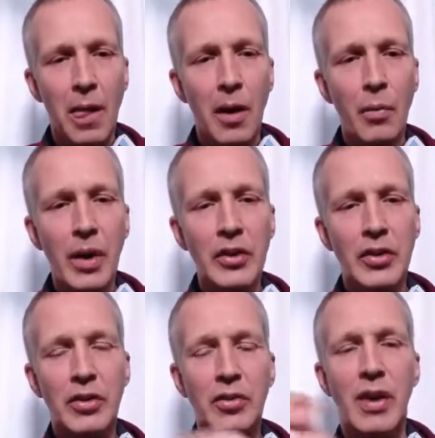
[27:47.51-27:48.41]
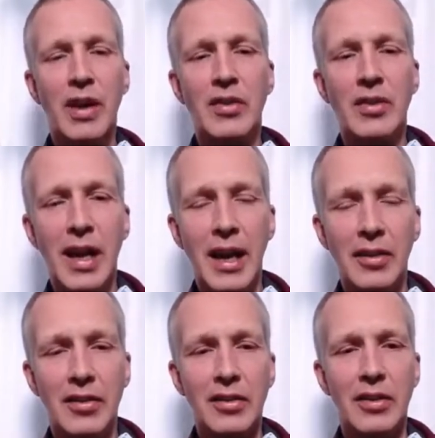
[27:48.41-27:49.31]
which
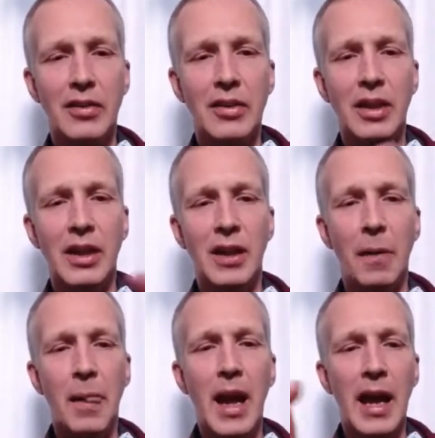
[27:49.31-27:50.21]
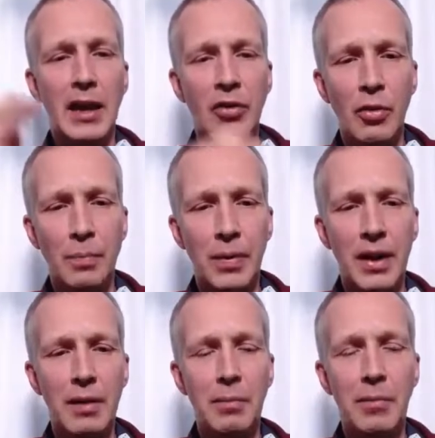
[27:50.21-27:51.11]
translates the
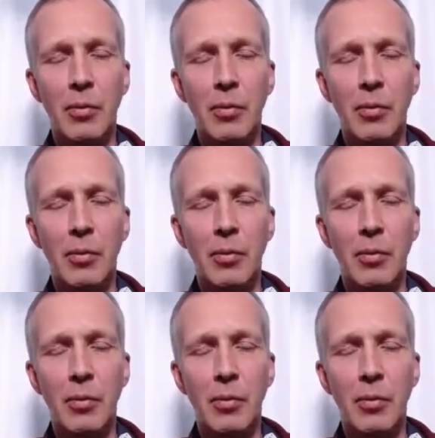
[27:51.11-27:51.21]
entropy,